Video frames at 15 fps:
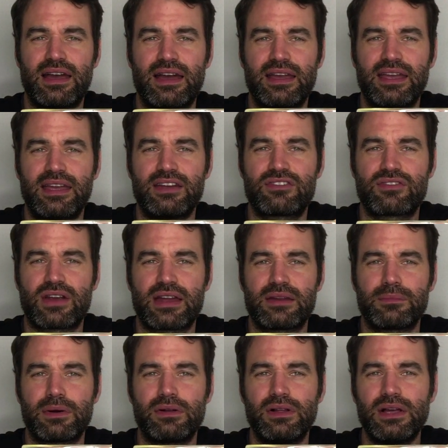
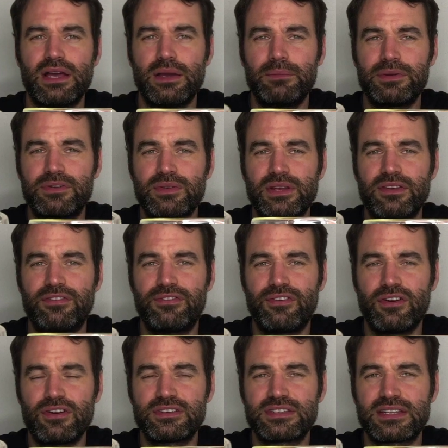incredible between the
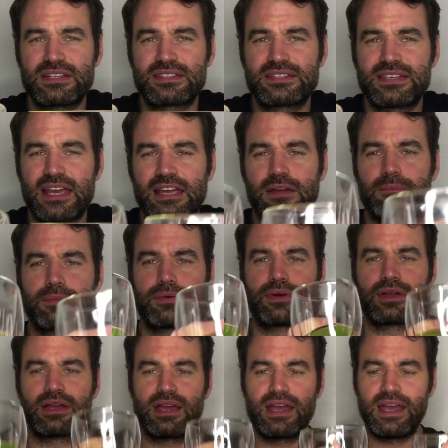first and the second
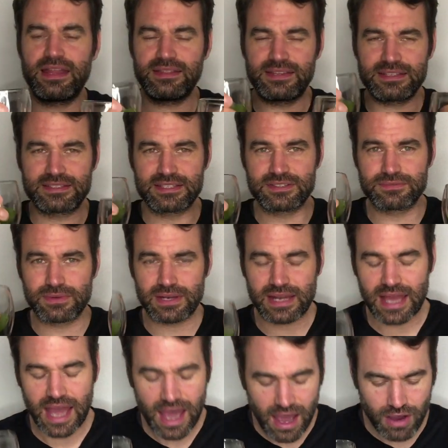brewing, and this is really
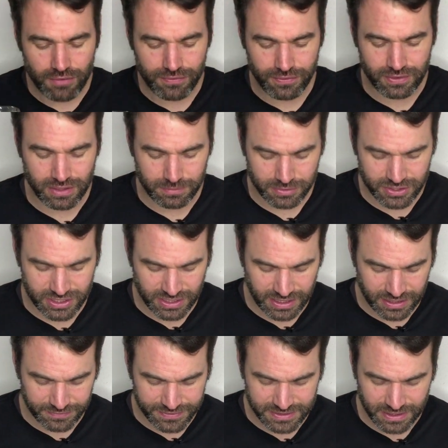how Fukamushi
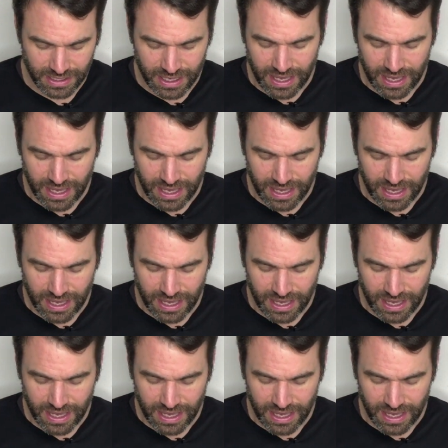lives.